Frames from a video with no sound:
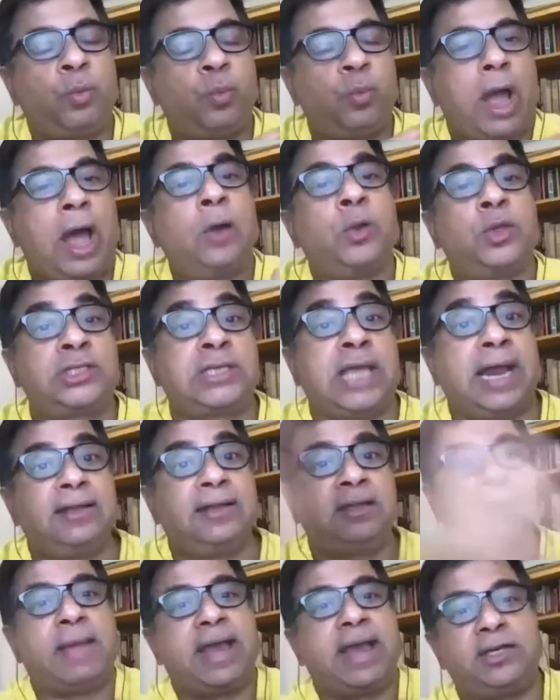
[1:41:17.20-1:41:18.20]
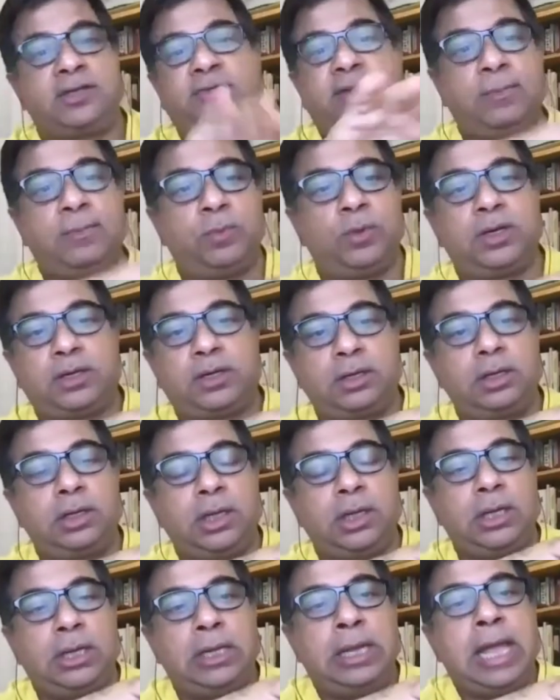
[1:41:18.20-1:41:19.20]
outside the marriage framework?
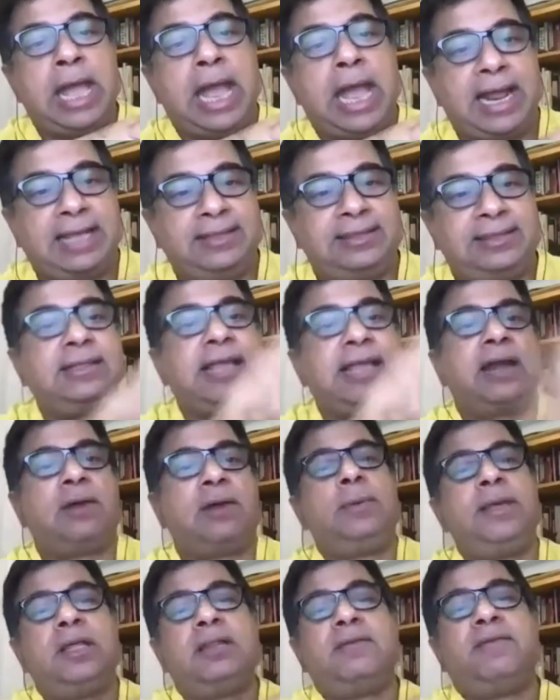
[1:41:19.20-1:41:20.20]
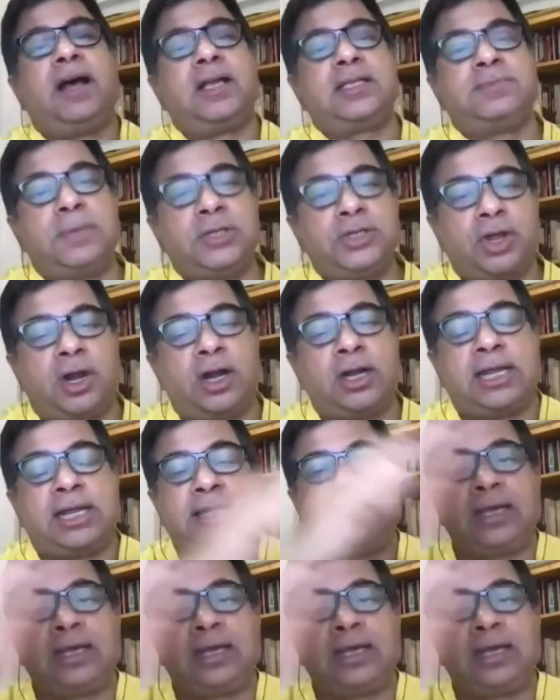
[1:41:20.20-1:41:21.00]
And I think that will be the vast majority.